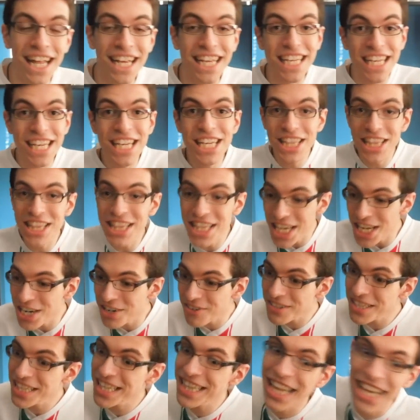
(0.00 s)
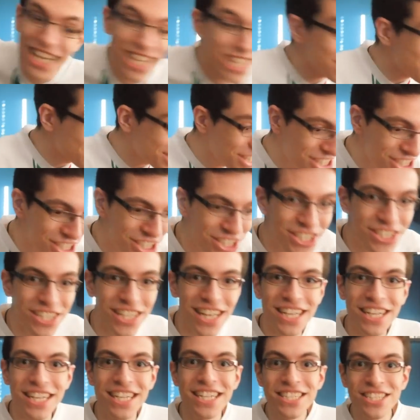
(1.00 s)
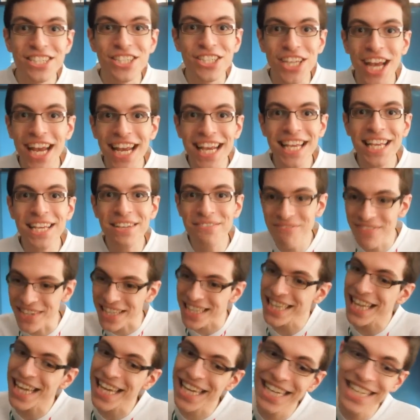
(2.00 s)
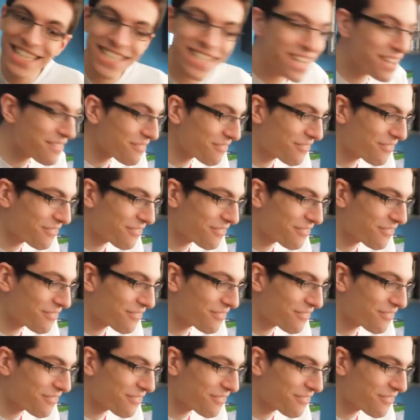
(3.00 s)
Like, he literally, like he's shaking me, like, he's